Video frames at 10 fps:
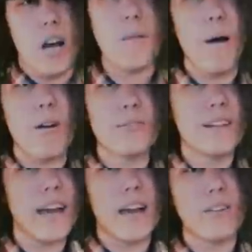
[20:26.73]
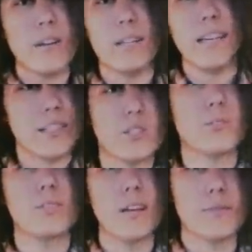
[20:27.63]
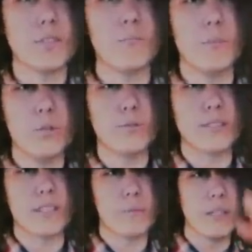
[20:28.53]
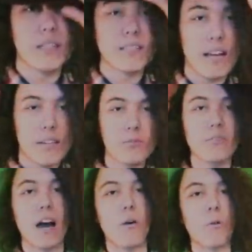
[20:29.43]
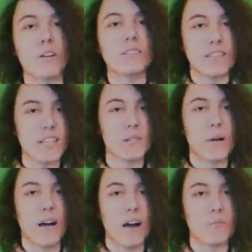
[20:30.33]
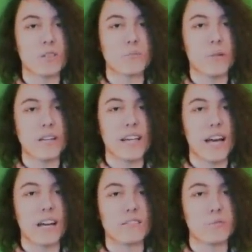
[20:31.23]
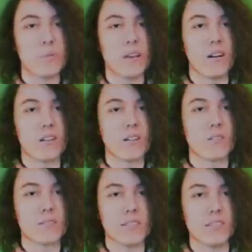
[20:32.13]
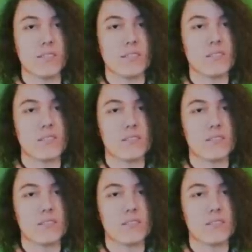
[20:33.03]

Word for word: come on down and get yourself some music because I do not want to think about how much money I have spent on all these.